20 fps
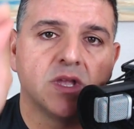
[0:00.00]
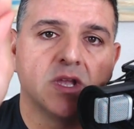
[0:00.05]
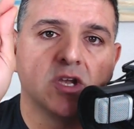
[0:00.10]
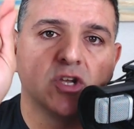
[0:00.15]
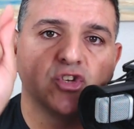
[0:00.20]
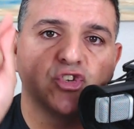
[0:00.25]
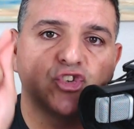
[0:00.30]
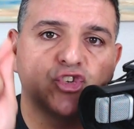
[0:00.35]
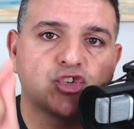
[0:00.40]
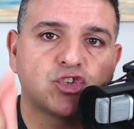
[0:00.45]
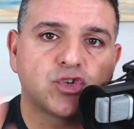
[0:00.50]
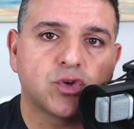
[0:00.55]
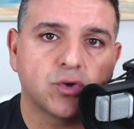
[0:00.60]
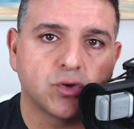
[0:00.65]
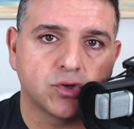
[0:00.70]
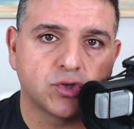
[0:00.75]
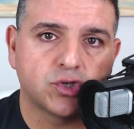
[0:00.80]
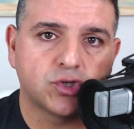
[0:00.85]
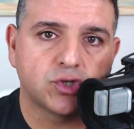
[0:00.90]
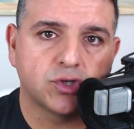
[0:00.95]

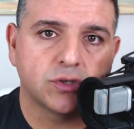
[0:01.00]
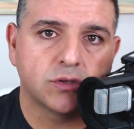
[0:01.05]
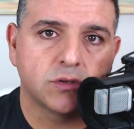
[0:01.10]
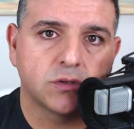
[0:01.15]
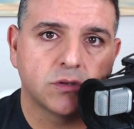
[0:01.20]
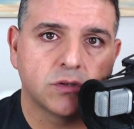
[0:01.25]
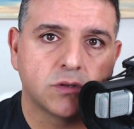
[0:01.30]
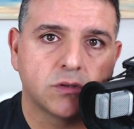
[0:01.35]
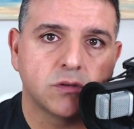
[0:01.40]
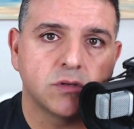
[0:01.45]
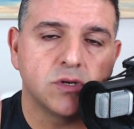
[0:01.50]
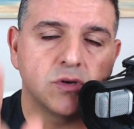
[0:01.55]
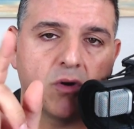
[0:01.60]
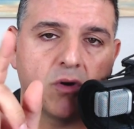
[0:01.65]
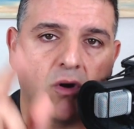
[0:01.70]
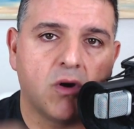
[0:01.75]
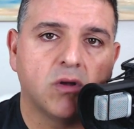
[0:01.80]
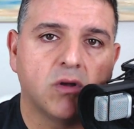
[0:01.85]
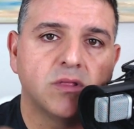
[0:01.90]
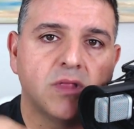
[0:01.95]
search your
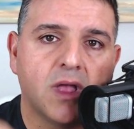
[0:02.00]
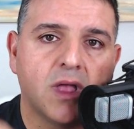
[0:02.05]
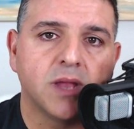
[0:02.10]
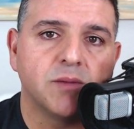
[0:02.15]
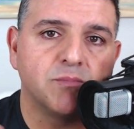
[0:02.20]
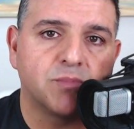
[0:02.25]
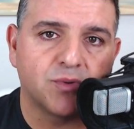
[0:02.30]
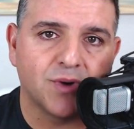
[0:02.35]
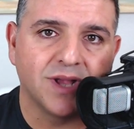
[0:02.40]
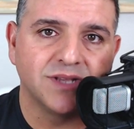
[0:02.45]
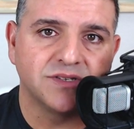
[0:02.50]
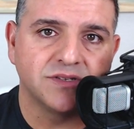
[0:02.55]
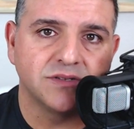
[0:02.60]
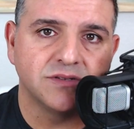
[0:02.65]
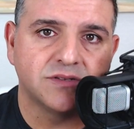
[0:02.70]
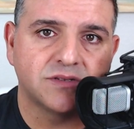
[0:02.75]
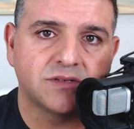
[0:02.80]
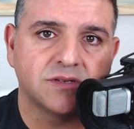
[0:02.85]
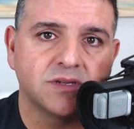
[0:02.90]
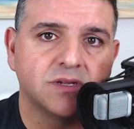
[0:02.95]
online
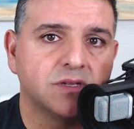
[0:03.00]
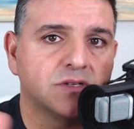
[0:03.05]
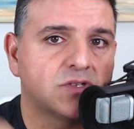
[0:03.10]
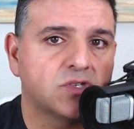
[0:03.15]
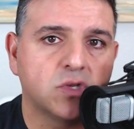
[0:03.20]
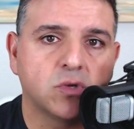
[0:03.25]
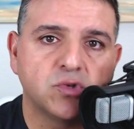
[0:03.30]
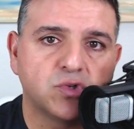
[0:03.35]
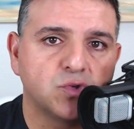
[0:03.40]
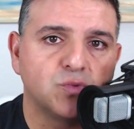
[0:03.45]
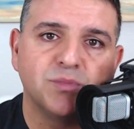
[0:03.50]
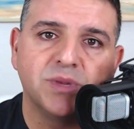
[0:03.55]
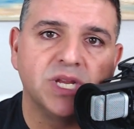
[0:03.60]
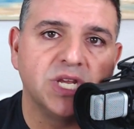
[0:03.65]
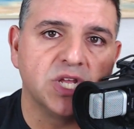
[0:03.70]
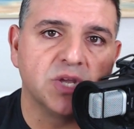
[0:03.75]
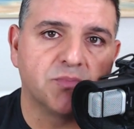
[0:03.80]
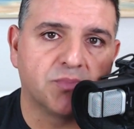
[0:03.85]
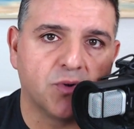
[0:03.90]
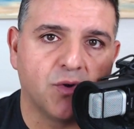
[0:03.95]
presence, social
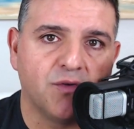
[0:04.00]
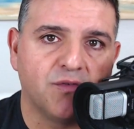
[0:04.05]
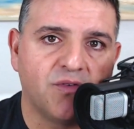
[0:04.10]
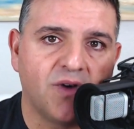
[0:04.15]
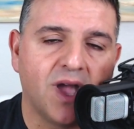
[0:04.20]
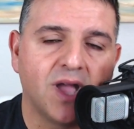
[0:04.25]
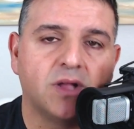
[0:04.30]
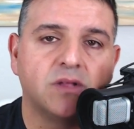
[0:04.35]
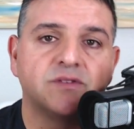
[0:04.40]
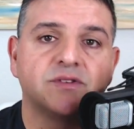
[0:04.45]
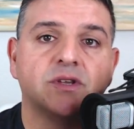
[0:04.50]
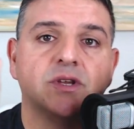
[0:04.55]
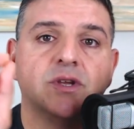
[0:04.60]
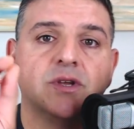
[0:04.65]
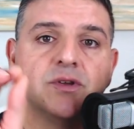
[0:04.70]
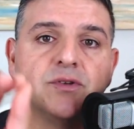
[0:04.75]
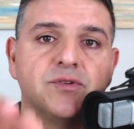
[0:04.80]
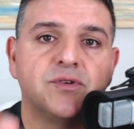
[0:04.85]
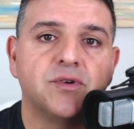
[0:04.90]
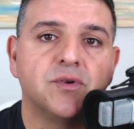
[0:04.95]
media profiles
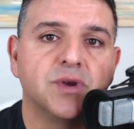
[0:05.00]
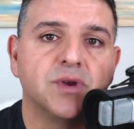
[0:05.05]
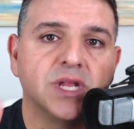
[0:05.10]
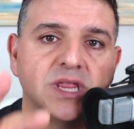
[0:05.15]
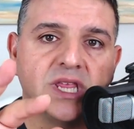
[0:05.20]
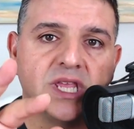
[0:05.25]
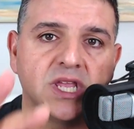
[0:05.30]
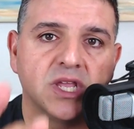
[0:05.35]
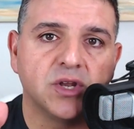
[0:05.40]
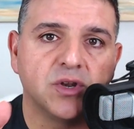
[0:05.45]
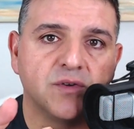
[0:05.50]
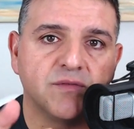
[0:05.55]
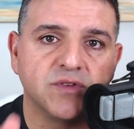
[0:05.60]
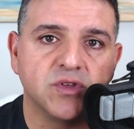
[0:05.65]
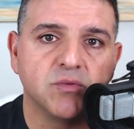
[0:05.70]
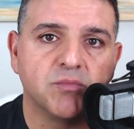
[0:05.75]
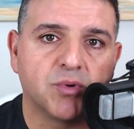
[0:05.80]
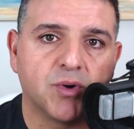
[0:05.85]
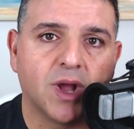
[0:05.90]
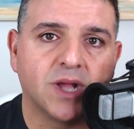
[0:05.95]
during the
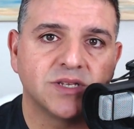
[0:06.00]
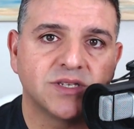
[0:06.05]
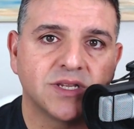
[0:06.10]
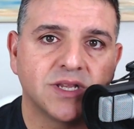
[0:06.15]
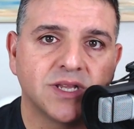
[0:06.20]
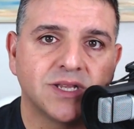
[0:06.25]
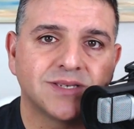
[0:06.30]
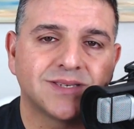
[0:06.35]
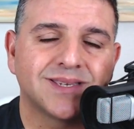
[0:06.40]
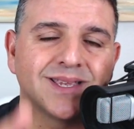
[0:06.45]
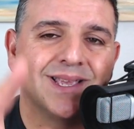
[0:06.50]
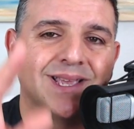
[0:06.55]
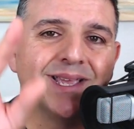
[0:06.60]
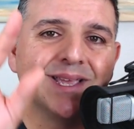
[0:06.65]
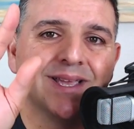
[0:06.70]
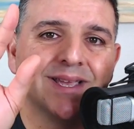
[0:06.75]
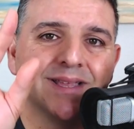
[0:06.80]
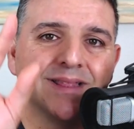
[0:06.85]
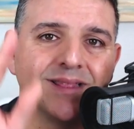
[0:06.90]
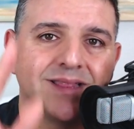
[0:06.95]
interview process.
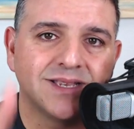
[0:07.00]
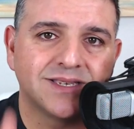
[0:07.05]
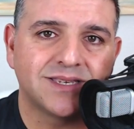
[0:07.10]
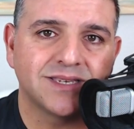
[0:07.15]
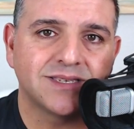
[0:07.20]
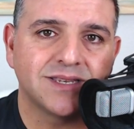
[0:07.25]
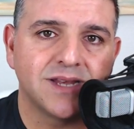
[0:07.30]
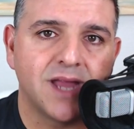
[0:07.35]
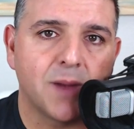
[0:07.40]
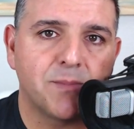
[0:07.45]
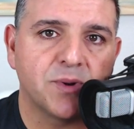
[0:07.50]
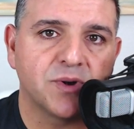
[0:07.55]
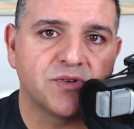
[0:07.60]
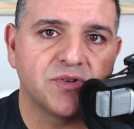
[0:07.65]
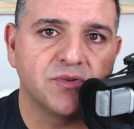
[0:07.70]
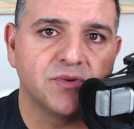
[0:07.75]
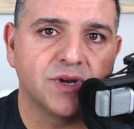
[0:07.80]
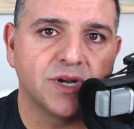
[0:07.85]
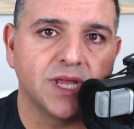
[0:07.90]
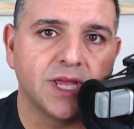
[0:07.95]
This is an
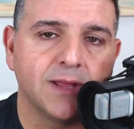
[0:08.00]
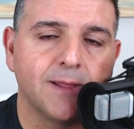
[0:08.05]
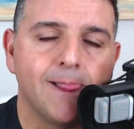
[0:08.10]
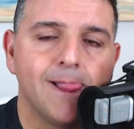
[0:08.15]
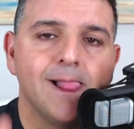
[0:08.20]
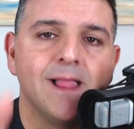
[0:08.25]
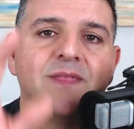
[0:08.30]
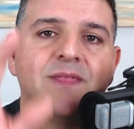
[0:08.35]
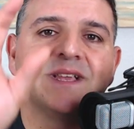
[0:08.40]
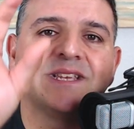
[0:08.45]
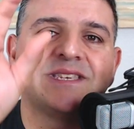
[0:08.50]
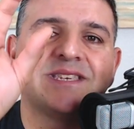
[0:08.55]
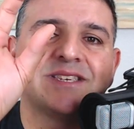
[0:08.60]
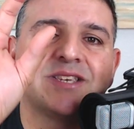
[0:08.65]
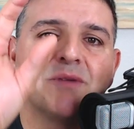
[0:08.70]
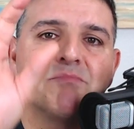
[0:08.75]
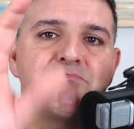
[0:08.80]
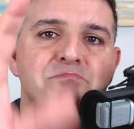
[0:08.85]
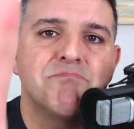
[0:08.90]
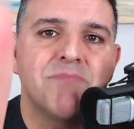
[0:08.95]
opportunity. This is
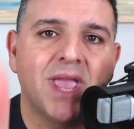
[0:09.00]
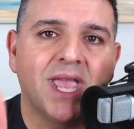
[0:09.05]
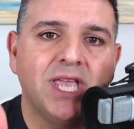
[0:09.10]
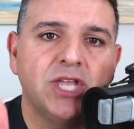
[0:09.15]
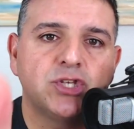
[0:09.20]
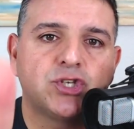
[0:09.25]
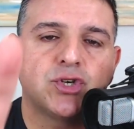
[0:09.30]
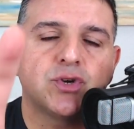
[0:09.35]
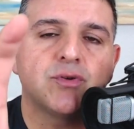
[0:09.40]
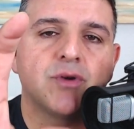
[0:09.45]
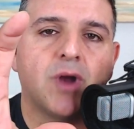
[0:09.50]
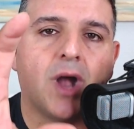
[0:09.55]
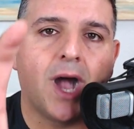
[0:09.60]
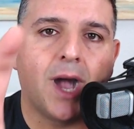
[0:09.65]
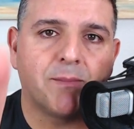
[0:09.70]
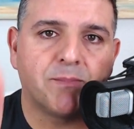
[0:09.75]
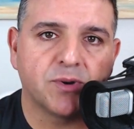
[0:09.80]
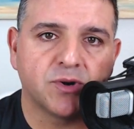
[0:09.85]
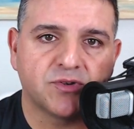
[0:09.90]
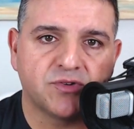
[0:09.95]
a major
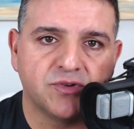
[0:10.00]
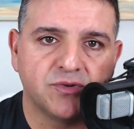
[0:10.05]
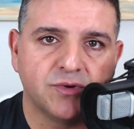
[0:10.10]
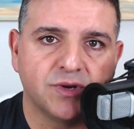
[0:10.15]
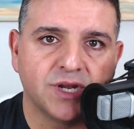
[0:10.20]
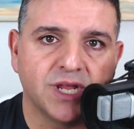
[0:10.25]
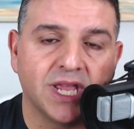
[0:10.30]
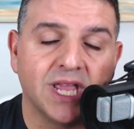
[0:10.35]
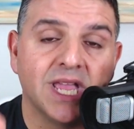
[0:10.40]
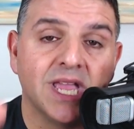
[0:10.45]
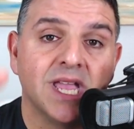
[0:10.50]
opportunity.